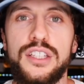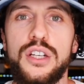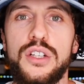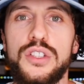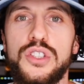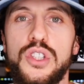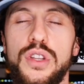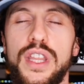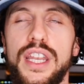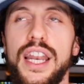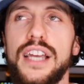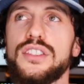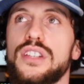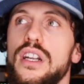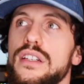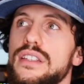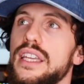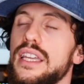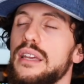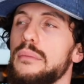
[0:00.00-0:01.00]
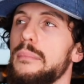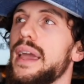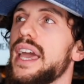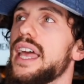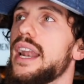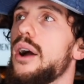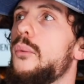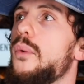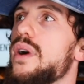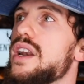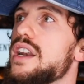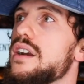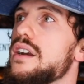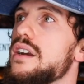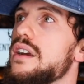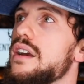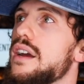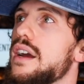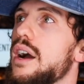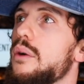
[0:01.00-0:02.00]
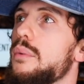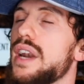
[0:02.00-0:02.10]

You know, so then I start thinking, man, I wonder